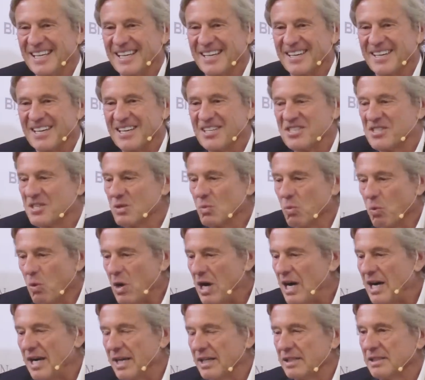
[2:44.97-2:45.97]
And I said,
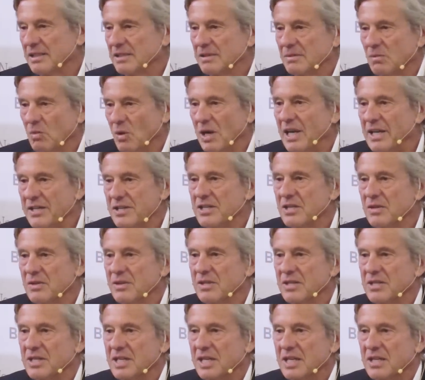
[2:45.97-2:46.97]
why? Why
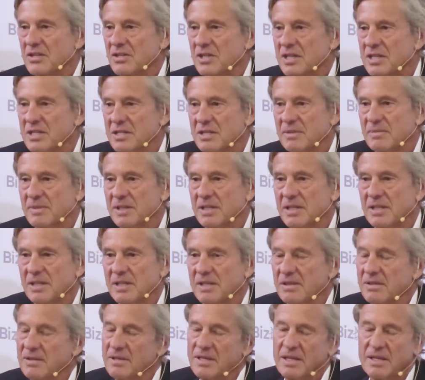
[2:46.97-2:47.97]
don't the DA trust him?
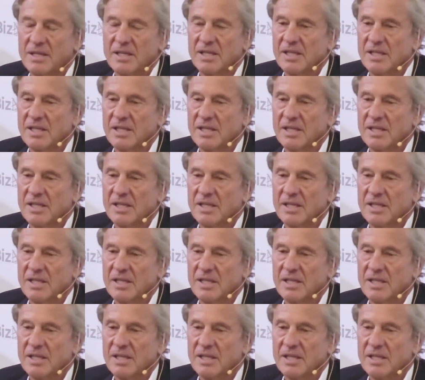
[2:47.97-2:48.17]
And,